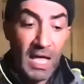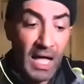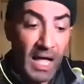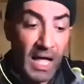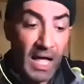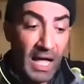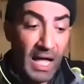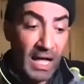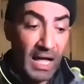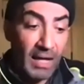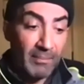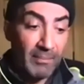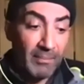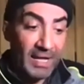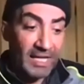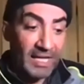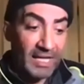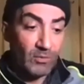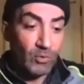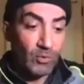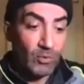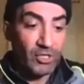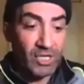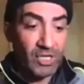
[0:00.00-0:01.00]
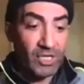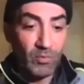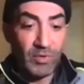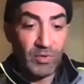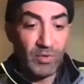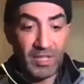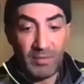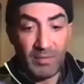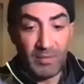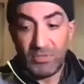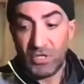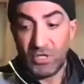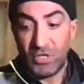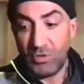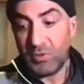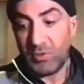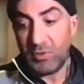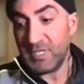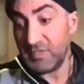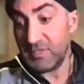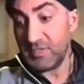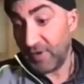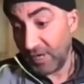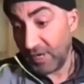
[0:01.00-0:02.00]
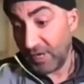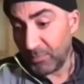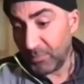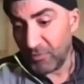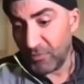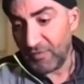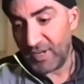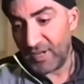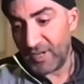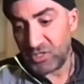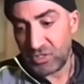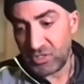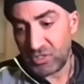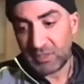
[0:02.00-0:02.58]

Uh, and working with him, you know, he's very professional.